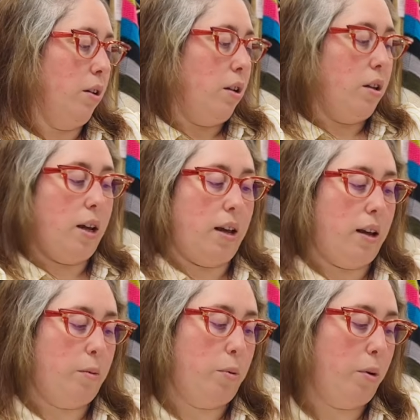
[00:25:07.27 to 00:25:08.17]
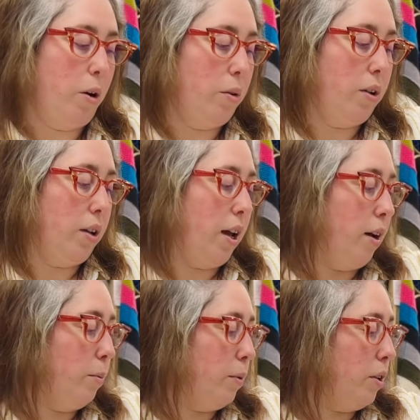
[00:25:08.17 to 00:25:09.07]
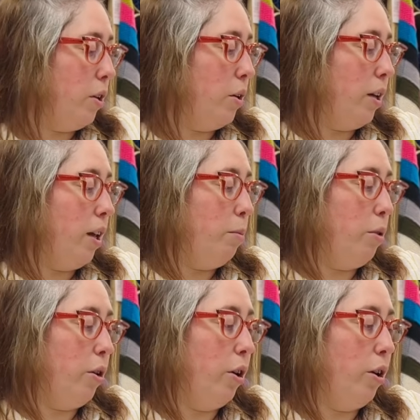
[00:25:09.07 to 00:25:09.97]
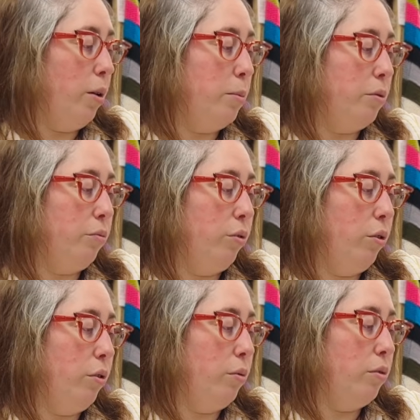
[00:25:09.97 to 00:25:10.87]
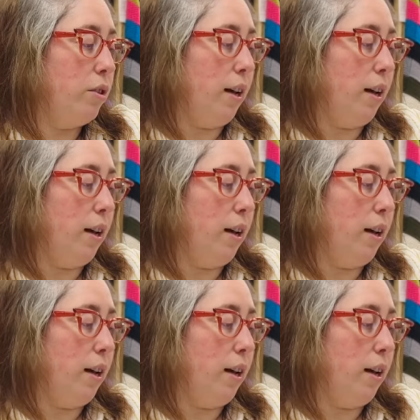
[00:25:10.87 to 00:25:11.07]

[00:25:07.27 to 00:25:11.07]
Yeah, I'd put, you can keep your herbs, runes,